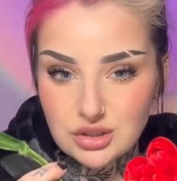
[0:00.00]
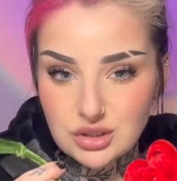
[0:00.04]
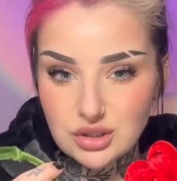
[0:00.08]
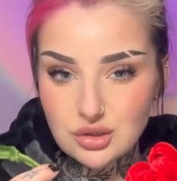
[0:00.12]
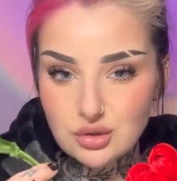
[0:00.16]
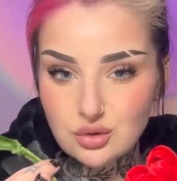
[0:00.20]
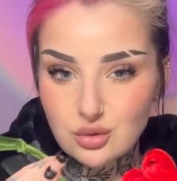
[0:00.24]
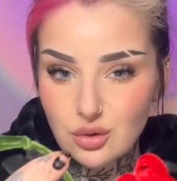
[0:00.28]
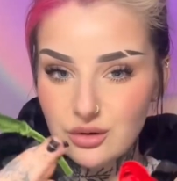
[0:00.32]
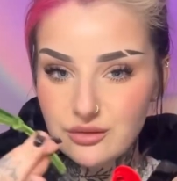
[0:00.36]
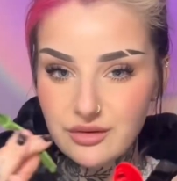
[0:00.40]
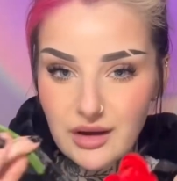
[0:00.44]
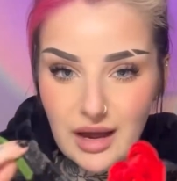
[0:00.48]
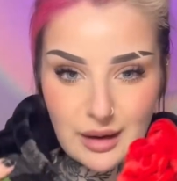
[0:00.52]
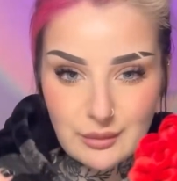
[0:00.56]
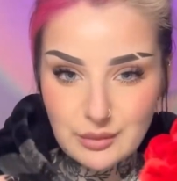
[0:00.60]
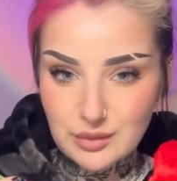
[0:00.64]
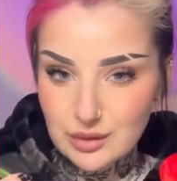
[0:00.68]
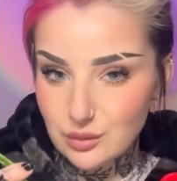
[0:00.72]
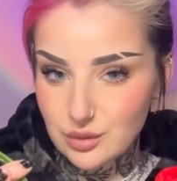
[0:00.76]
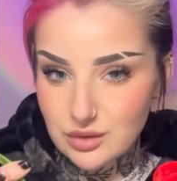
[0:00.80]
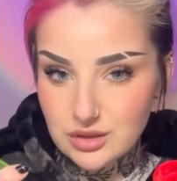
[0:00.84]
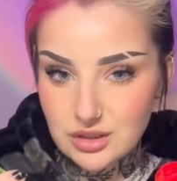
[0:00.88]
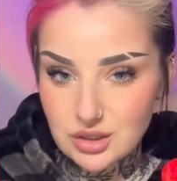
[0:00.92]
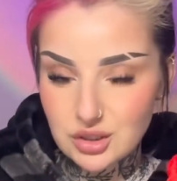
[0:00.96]
you're sort of happy
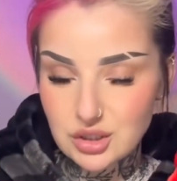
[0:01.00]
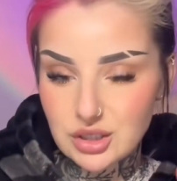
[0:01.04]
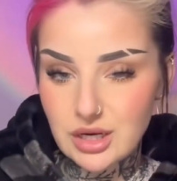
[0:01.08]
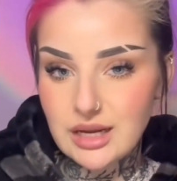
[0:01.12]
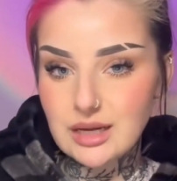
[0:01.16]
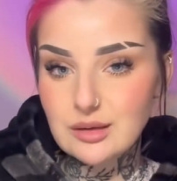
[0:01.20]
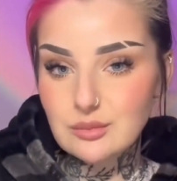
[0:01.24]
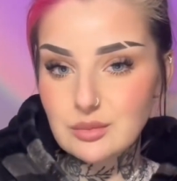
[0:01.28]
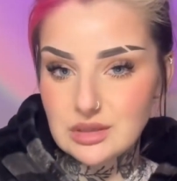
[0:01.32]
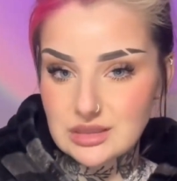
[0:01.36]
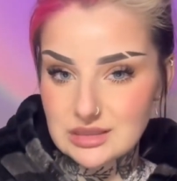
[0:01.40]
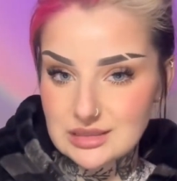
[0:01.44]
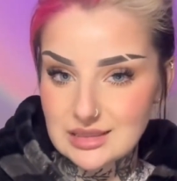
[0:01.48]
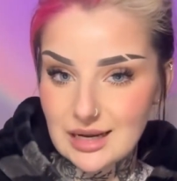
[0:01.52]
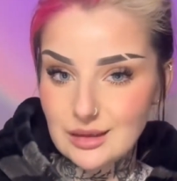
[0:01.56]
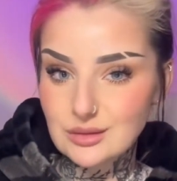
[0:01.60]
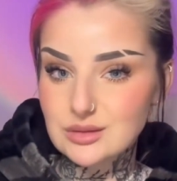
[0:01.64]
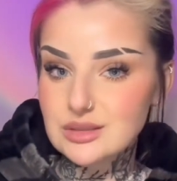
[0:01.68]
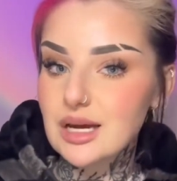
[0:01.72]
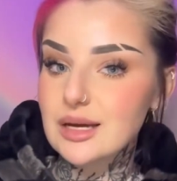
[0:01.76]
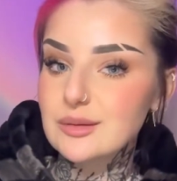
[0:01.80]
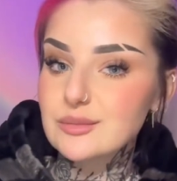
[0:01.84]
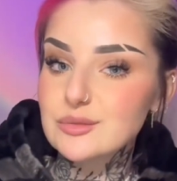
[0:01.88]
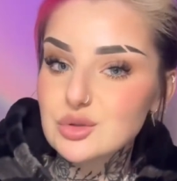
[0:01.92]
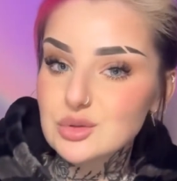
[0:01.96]
with the shape, it's now
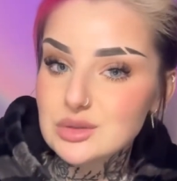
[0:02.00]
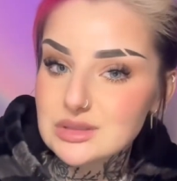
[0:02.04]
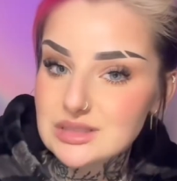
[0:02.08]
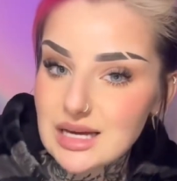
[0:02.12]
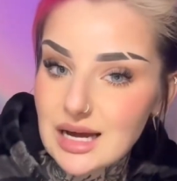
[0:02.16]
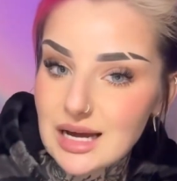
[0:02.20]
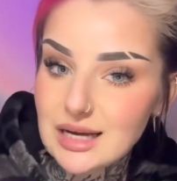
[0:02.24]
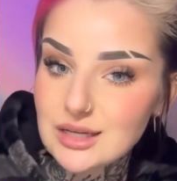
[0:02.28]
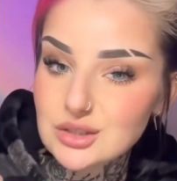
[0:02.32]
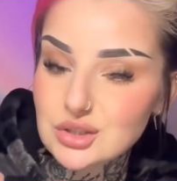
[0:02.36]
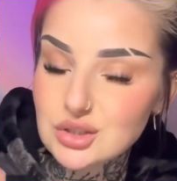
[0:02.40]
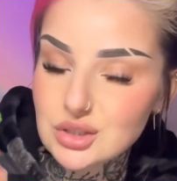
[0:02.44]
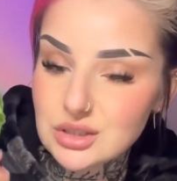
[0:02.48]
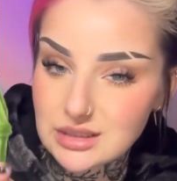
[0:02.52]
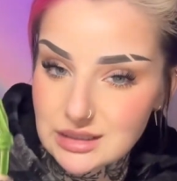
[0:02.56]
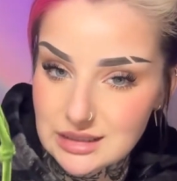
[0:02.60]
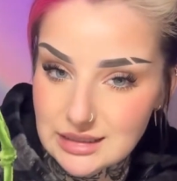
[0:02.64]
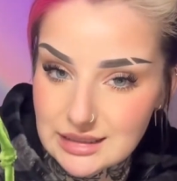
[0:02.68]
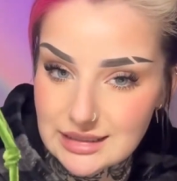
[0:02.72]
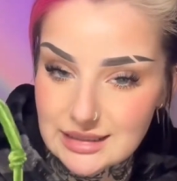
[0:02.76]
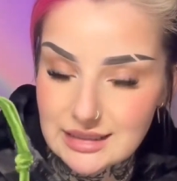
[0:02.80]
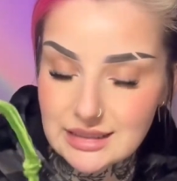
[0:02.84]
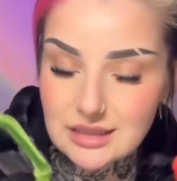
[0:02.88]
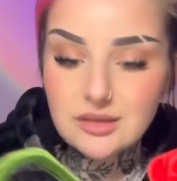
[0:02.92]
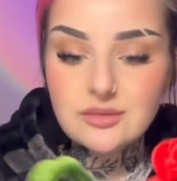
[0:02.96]
time to attach the
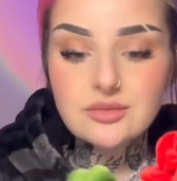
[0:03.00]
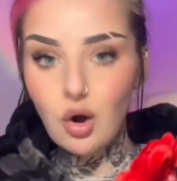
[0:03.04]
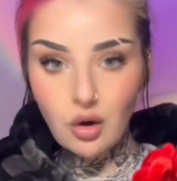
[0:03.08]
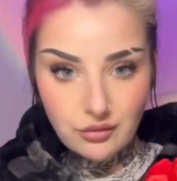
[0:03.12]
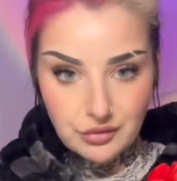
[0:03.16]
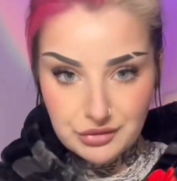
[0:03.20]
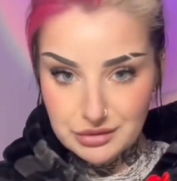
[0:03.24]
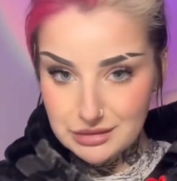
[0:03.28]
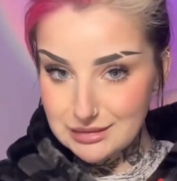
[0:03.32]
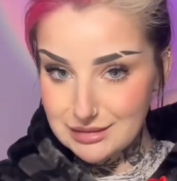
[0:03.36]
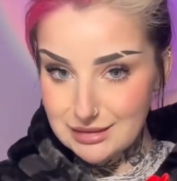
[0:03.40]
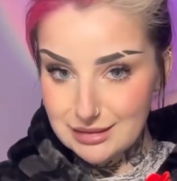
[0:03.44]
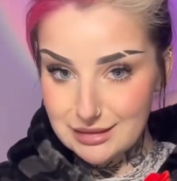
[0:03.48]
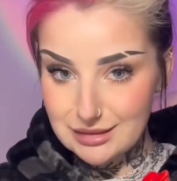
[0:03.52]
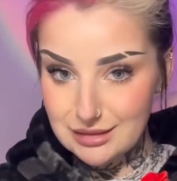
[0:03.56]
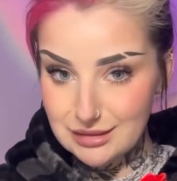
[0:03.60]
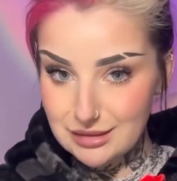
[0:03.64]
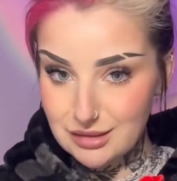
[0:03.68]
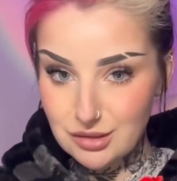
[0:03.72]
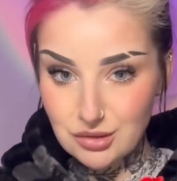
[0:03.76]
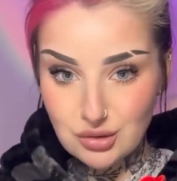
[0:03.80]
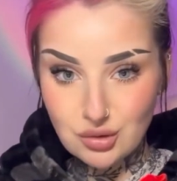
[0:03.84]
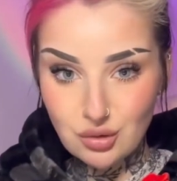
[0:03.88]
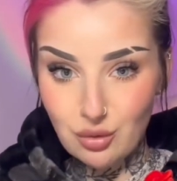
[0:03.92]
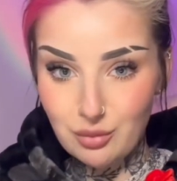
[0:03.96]
leaves. Obviously, this
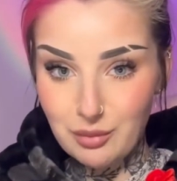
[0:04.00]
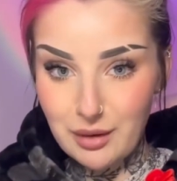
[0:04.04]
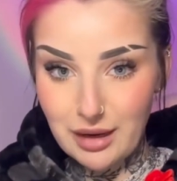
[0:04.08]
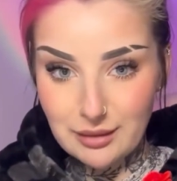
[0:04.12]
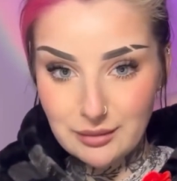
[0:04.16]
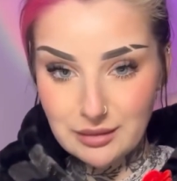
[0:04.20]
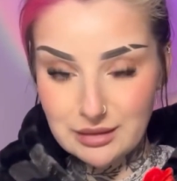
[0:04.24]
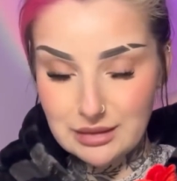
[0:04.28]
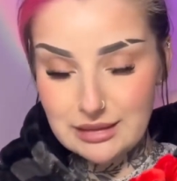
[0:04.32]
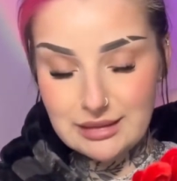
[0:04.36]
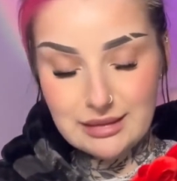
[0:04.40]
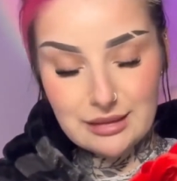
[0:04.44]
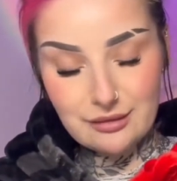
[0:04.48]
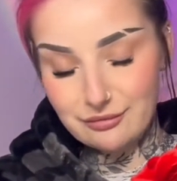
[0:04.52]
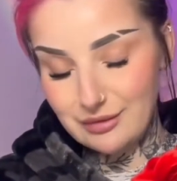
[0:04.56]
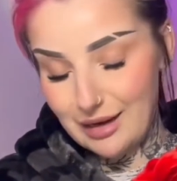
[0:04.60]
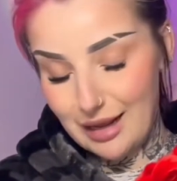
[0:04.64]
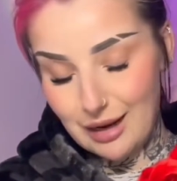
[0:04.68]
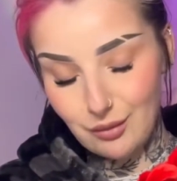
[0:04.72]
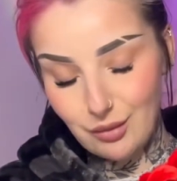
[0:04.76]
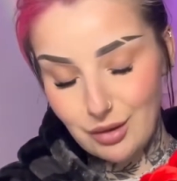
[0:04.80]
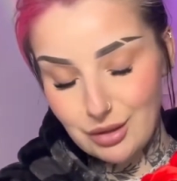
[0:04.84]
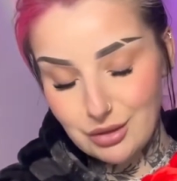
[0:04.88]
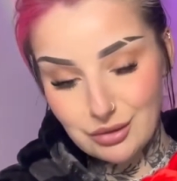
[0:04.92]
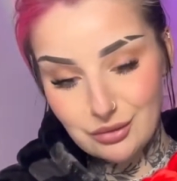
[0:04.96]
is your pipe cleaner
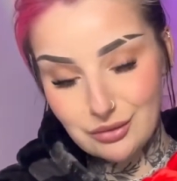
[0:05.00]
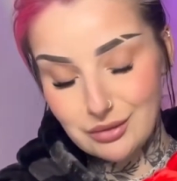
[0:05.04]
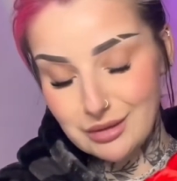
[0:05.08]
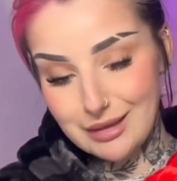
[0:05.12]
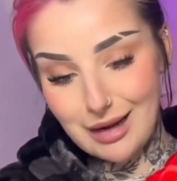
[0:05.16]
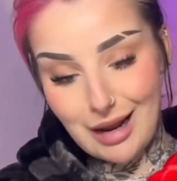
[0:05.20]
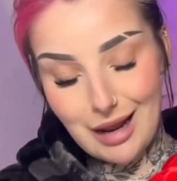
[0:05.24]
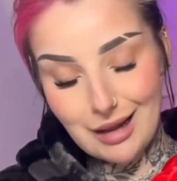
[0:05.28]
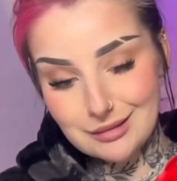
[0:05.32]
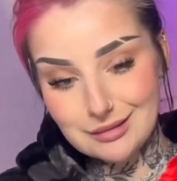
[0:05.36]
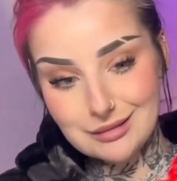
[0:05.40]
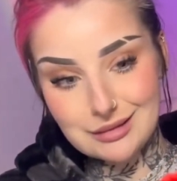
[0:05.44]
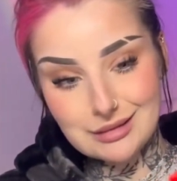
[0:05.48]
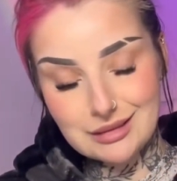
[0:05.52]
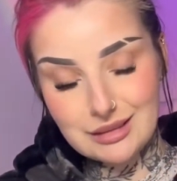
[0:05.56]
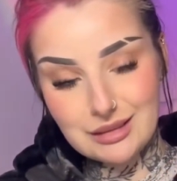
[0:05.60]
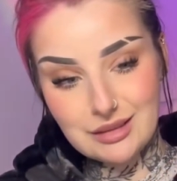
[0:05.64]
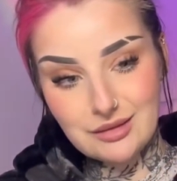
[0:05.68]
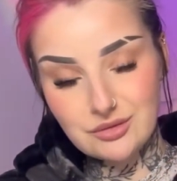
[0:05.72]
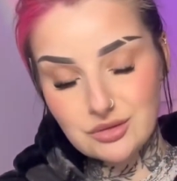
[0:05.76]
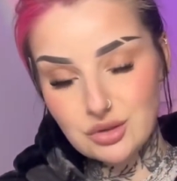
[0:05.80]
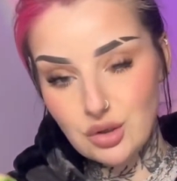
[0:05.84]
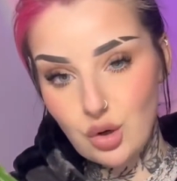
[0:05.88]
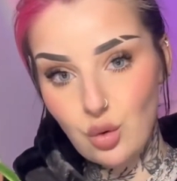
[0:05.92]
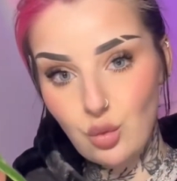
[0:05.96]
flower. You can add the
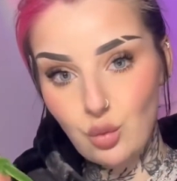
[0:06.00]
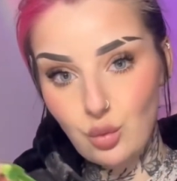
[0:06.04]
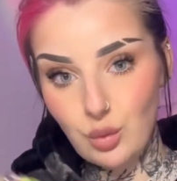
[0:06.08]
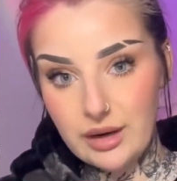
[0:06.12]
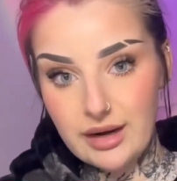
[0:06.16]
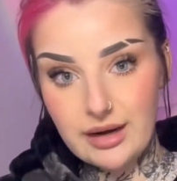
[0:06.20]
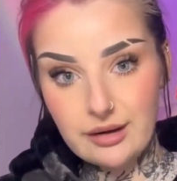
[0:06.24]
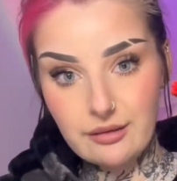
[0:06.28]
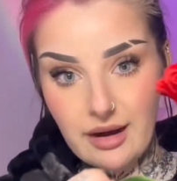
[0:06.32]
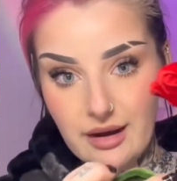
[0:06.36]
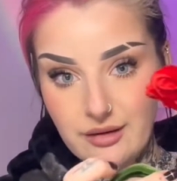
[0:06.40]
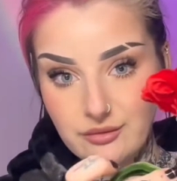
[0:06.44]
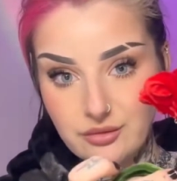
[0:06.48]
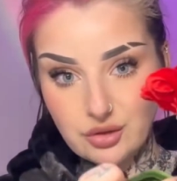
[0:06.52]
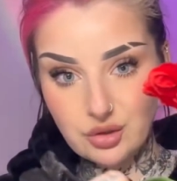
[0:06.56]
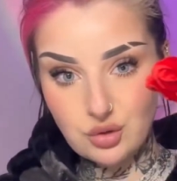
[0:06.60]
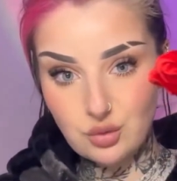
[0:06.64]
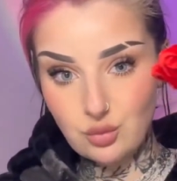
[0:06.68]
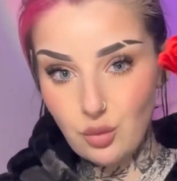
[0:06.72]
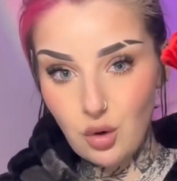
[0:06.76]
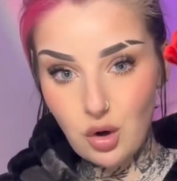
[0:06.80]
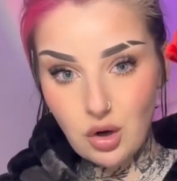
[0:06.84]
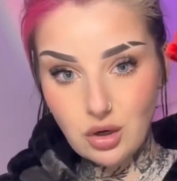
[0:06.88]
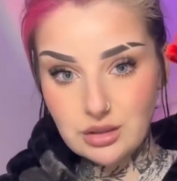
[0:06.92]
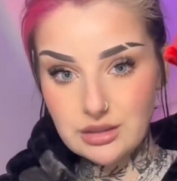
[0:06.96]
leaves wherever you
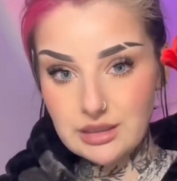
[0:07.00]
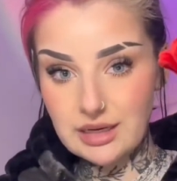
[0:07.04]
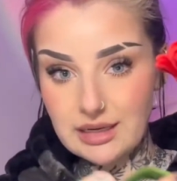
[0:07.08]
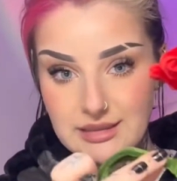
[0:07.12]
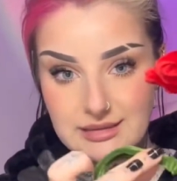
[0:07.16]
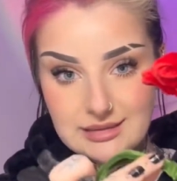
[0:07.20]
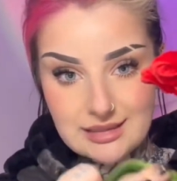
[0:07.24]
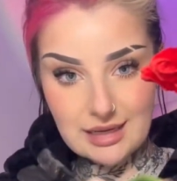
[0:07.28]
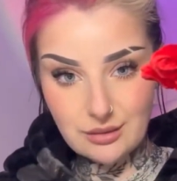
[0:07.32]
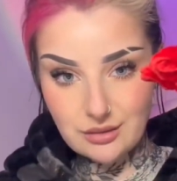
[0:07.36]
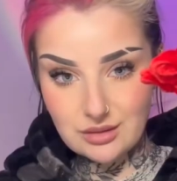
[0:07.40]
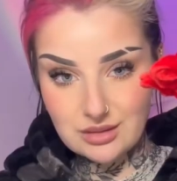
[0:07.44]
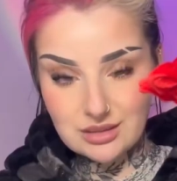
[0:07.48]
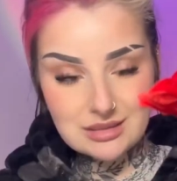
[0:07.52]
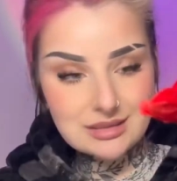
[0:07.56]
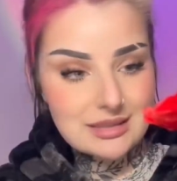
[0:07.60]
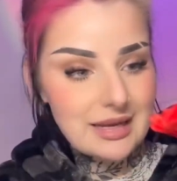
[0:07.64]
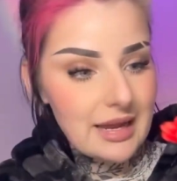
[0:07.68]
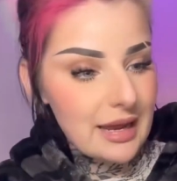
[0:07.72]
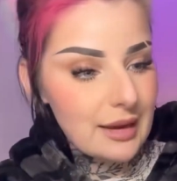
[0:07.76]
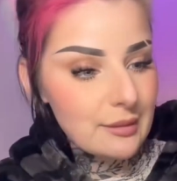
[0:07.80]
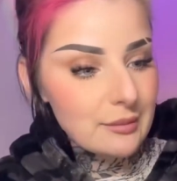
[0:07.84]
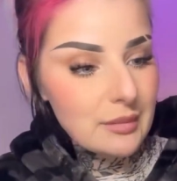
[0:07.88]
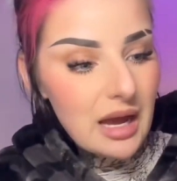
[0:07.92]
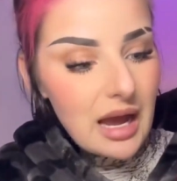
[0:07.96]
want, like down the
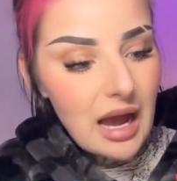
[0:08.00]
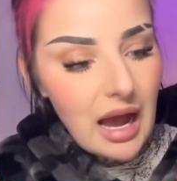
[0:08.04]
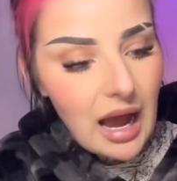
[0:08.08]
stem.